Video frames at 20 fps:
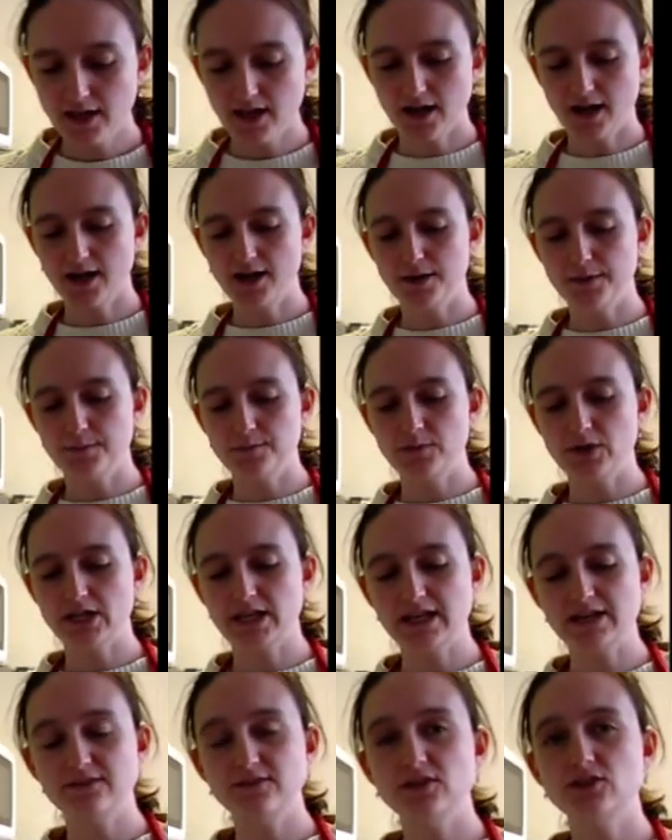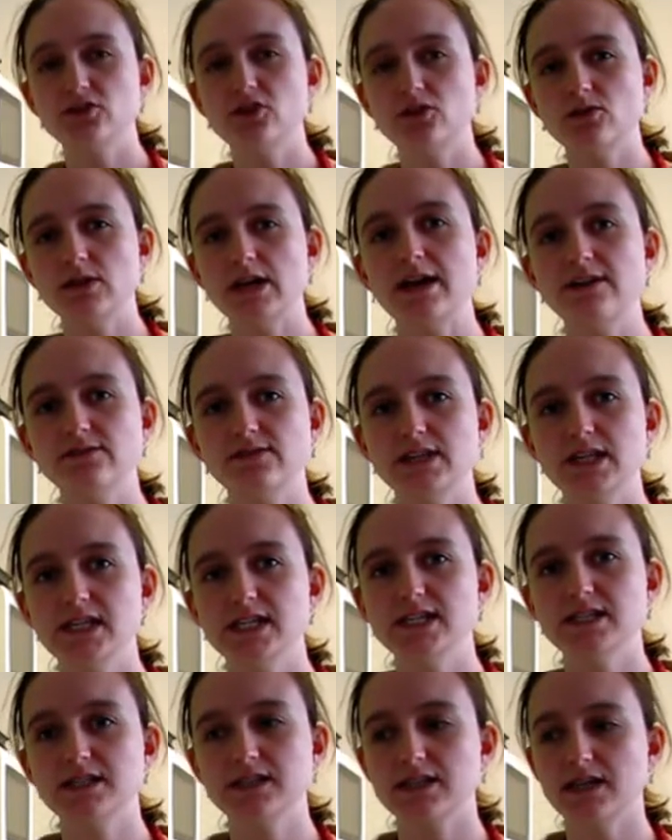Again, if you don't have
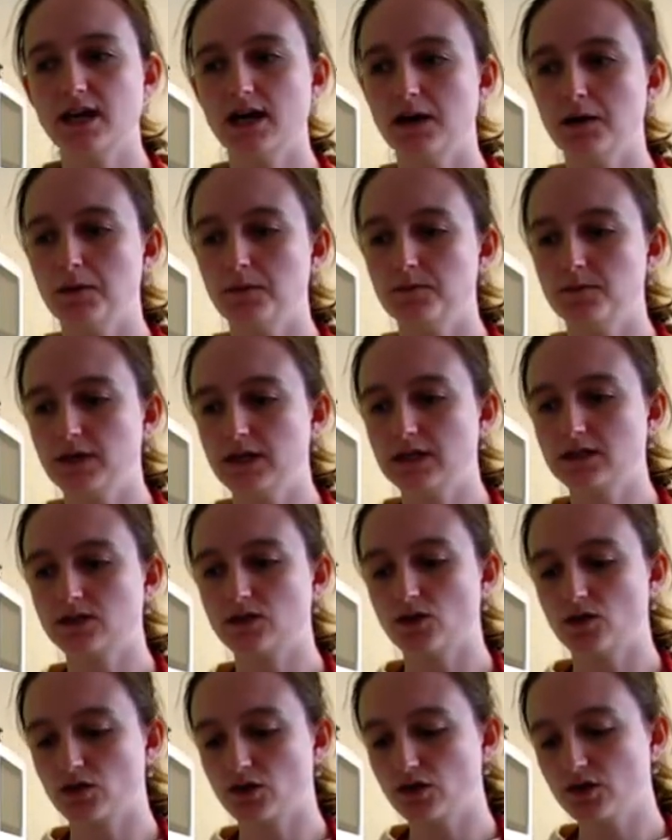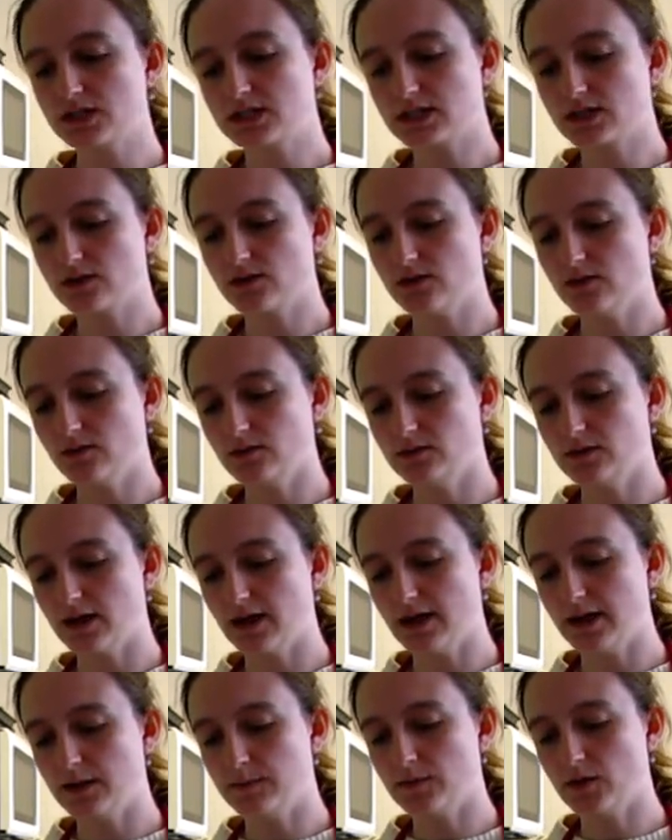these, it's not critical,
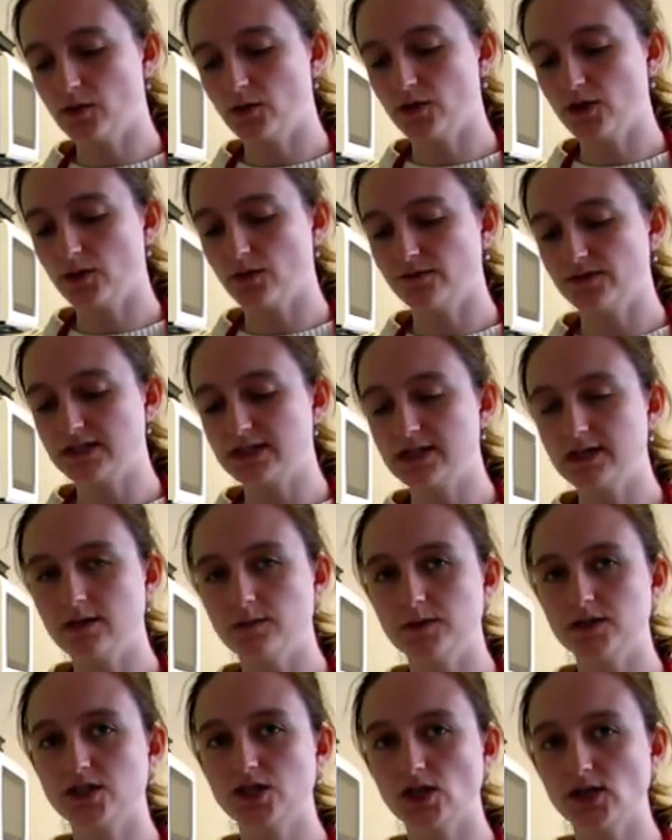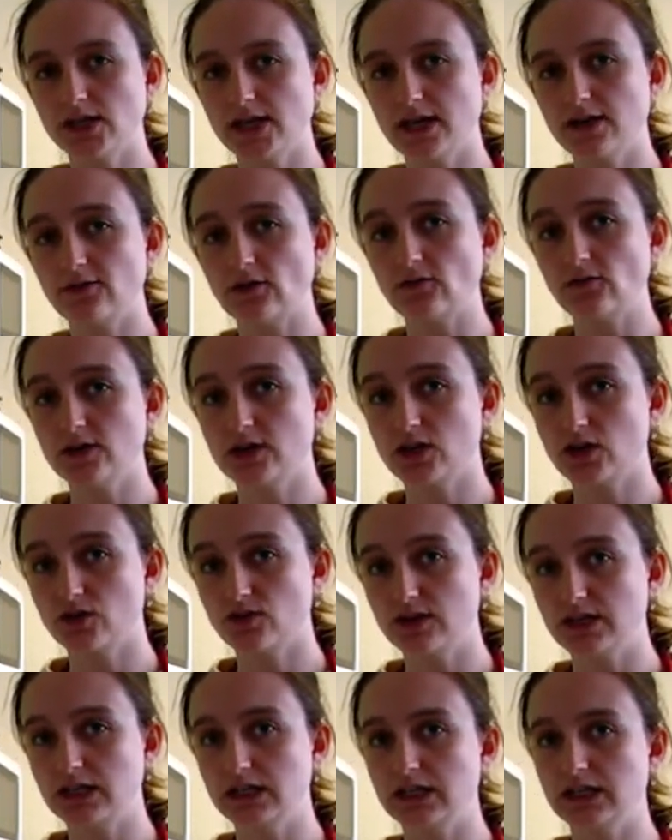although obviously the chutney having vinegar
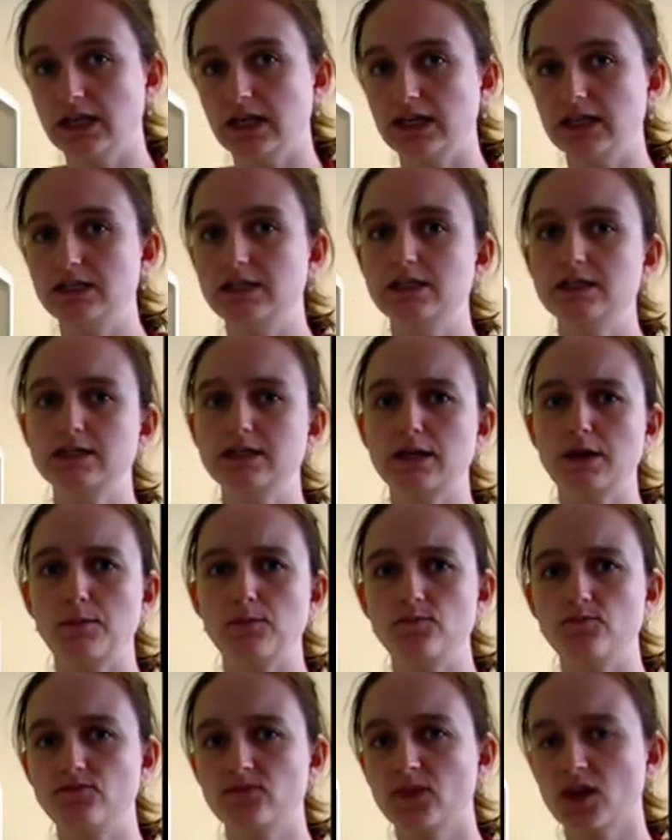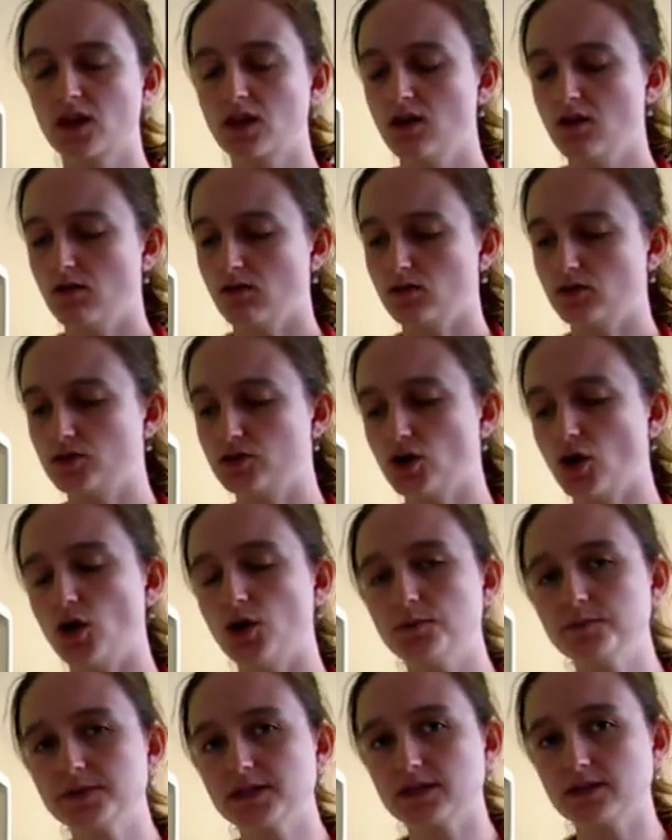in it and the
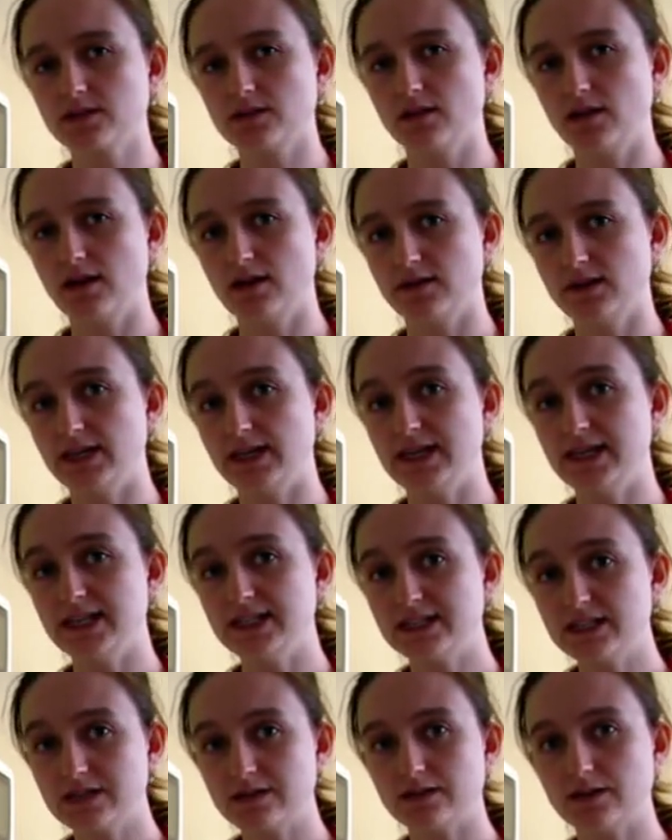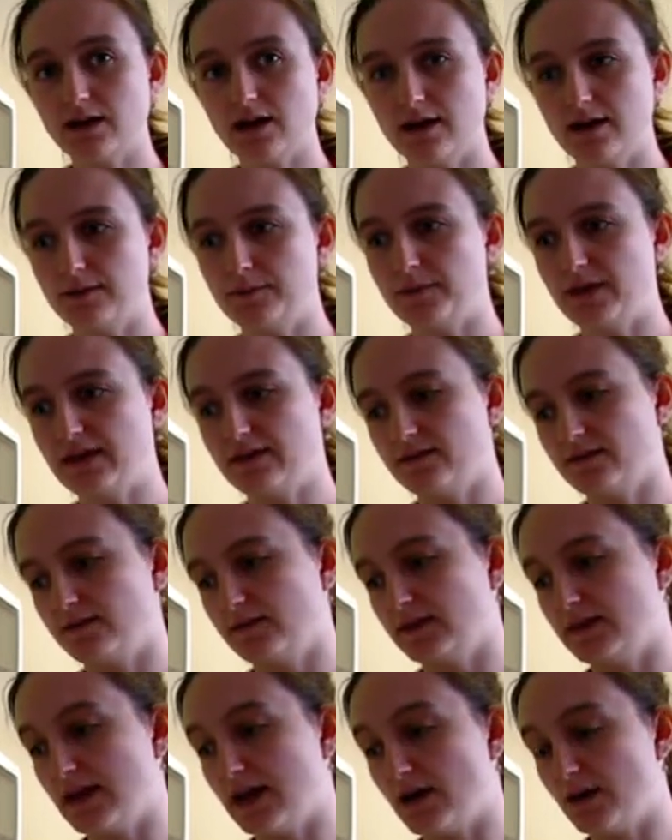tops, the lids, if
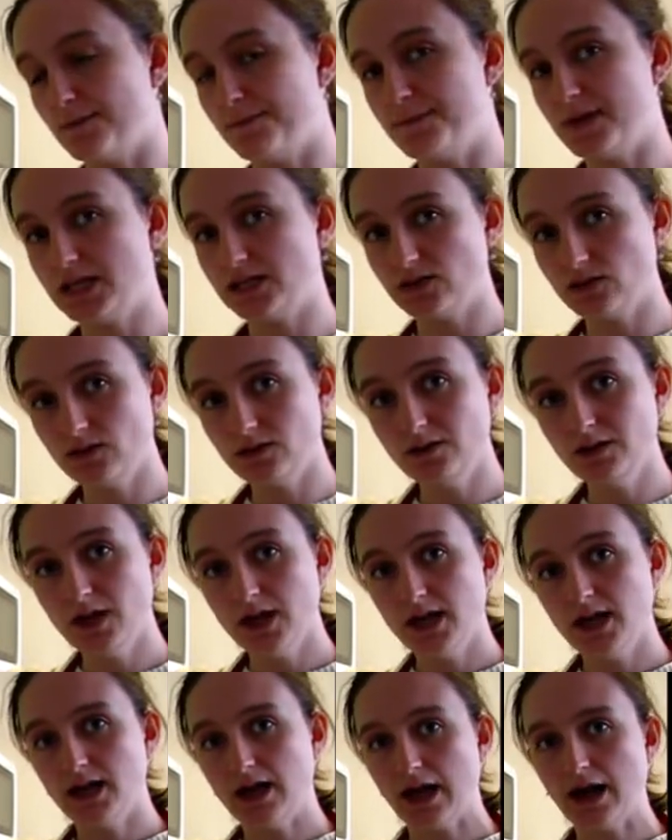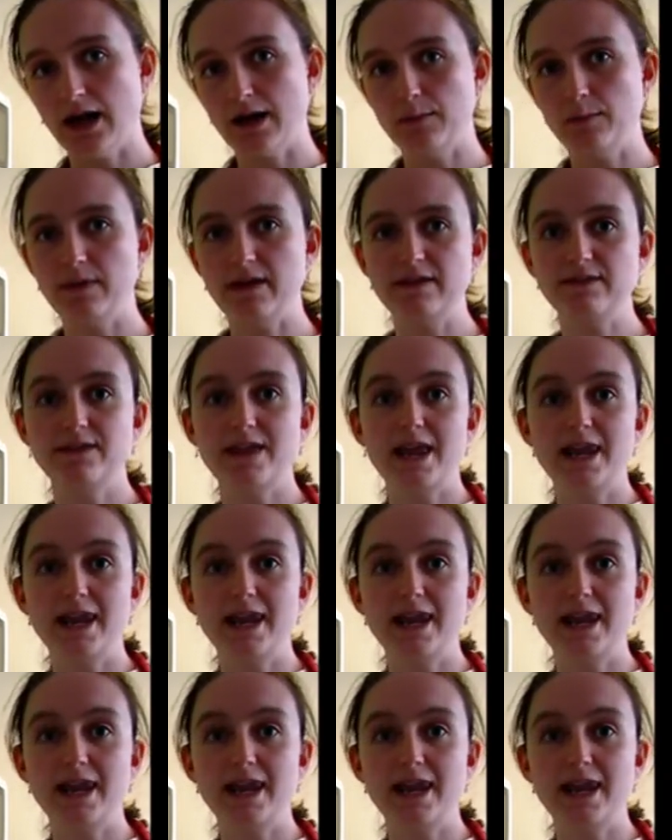they are metal, if they're